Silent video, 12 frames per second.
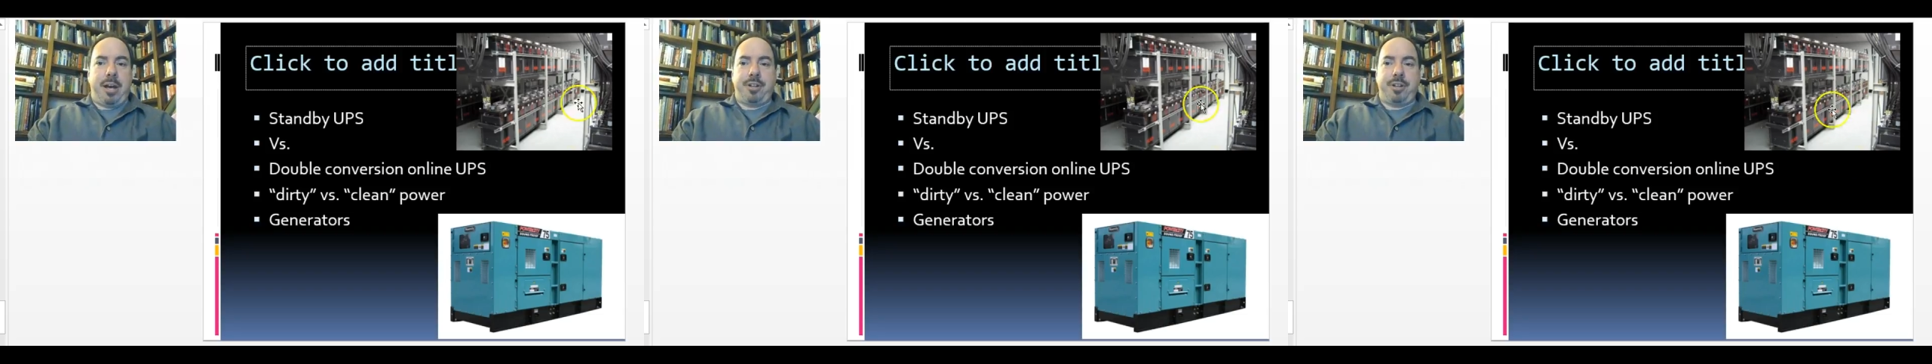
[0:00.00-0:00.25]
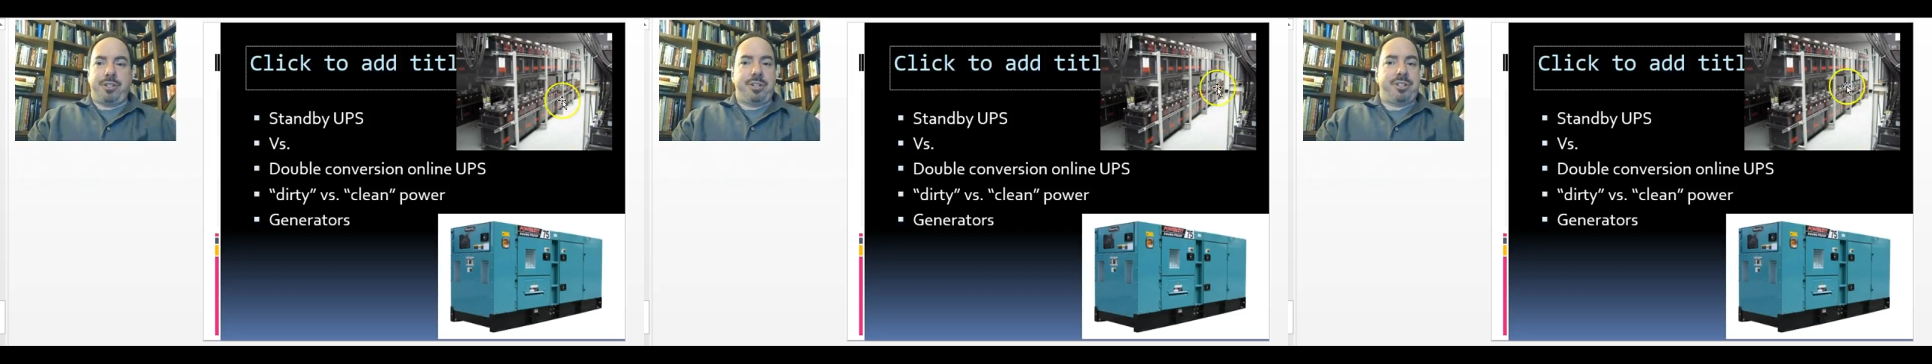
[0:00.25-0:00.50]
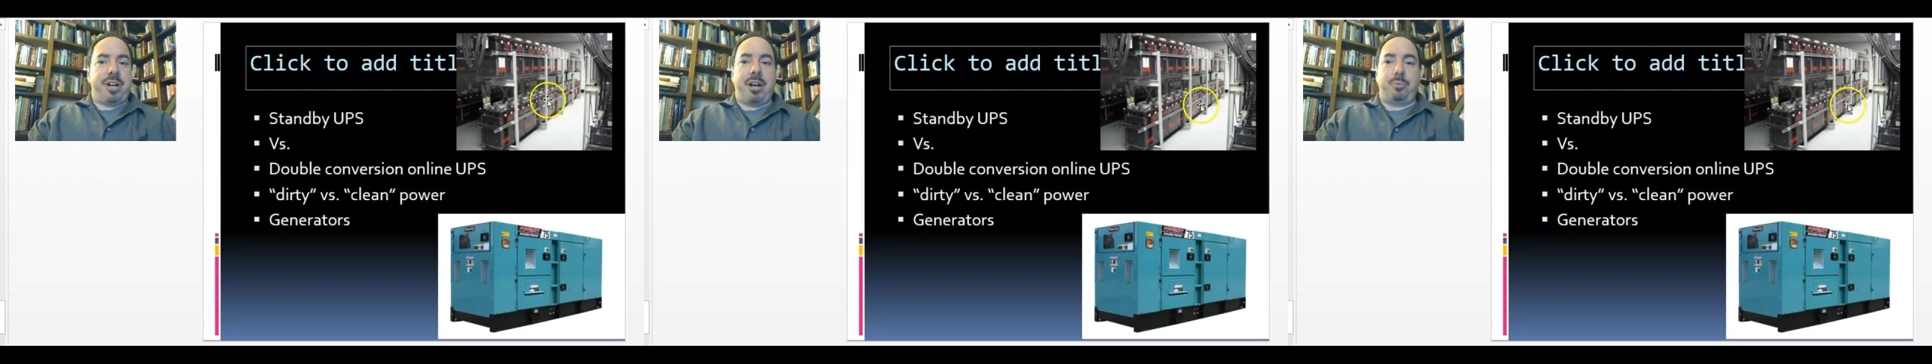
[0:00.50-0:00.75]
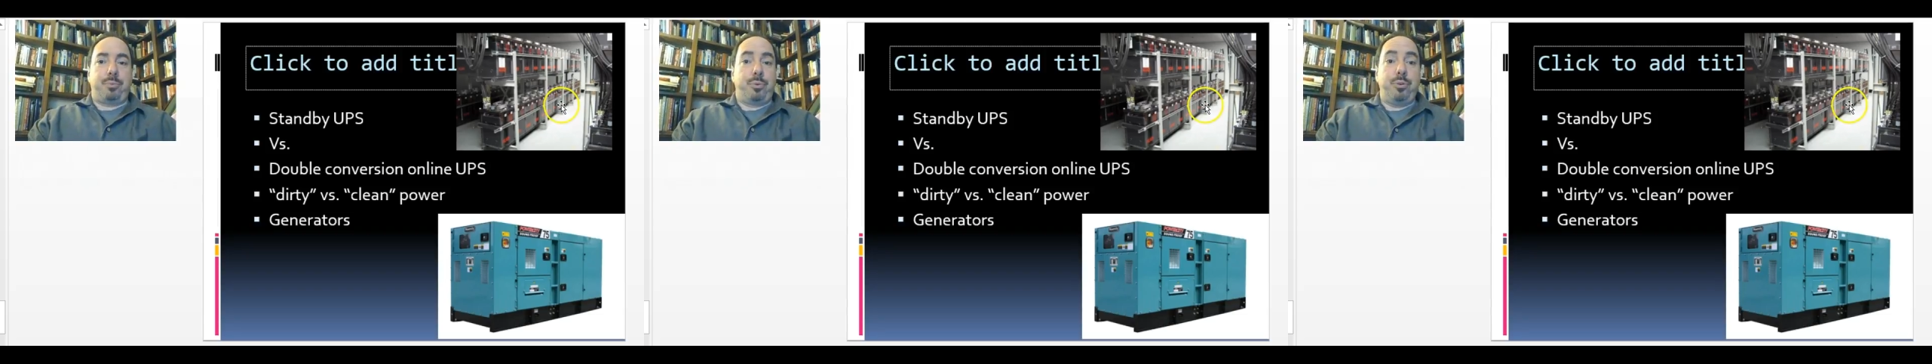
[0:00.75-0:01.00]
had just
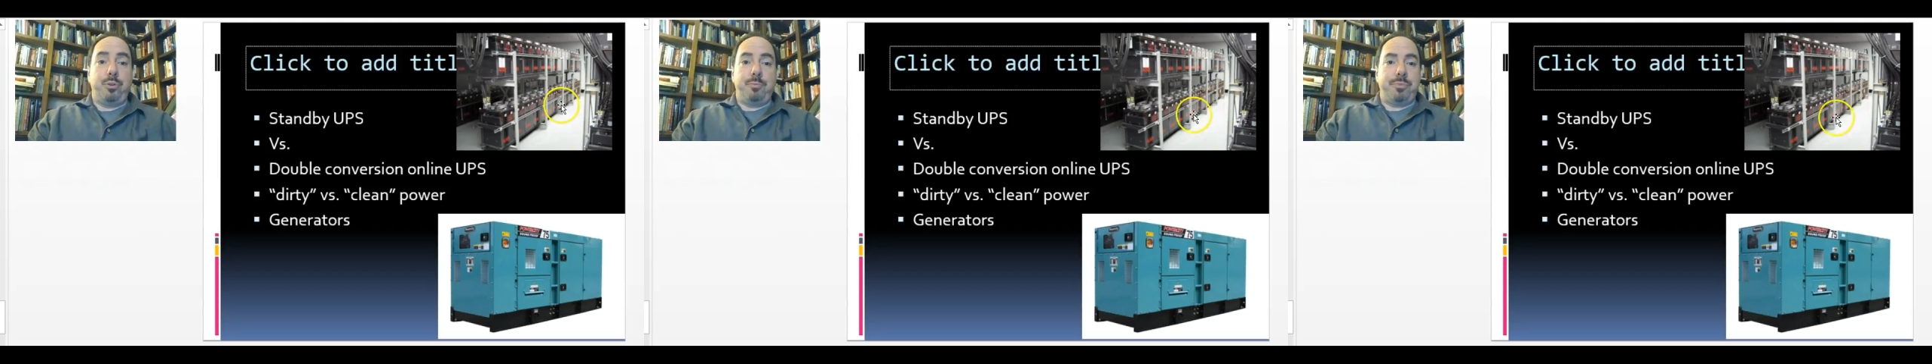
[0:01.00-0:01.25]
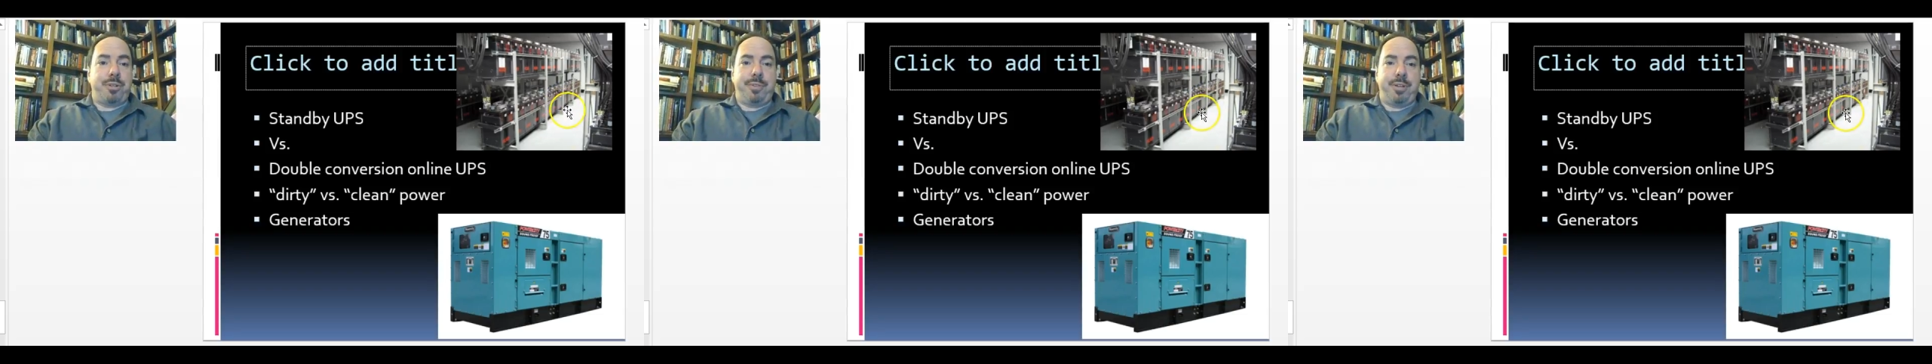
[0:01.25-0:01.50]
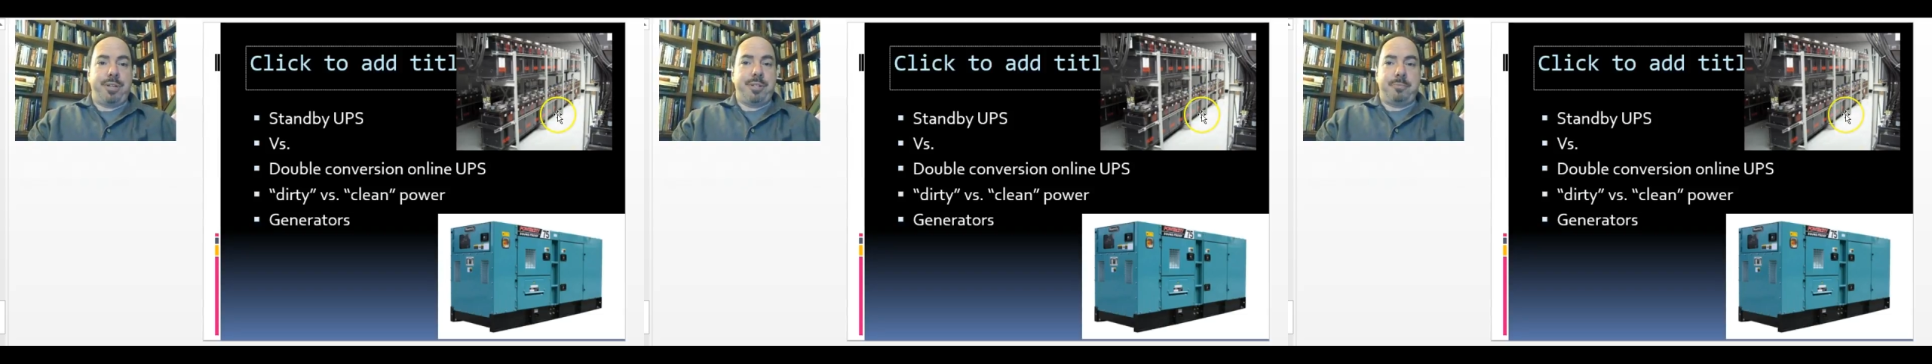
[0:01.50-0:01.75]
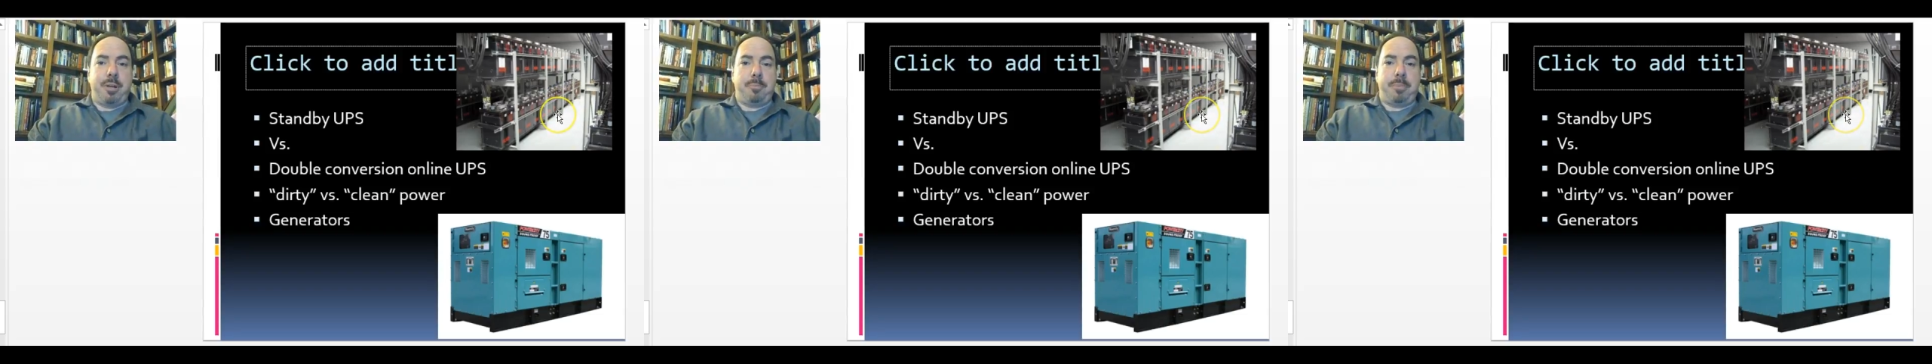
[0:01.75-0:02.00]
entire rooms of these